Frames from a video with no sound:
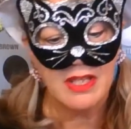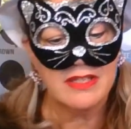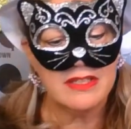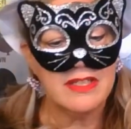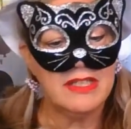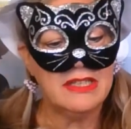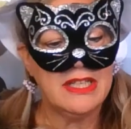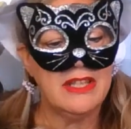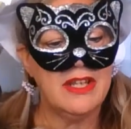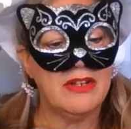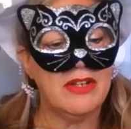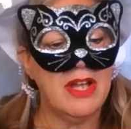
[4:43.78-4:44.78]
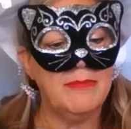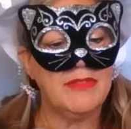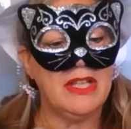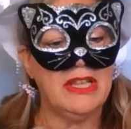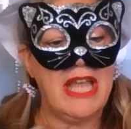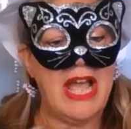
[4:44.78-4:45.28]
Suddenly there
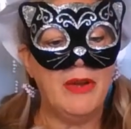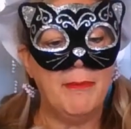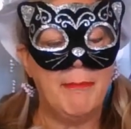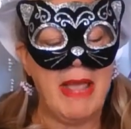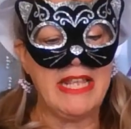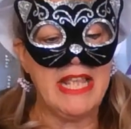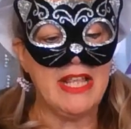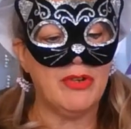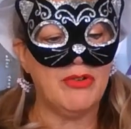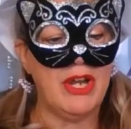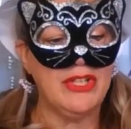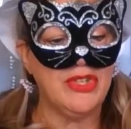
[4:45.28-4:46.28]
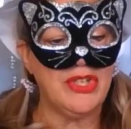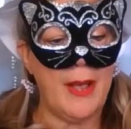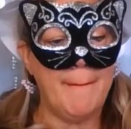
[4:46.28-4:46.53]
comes a loud banging crunch.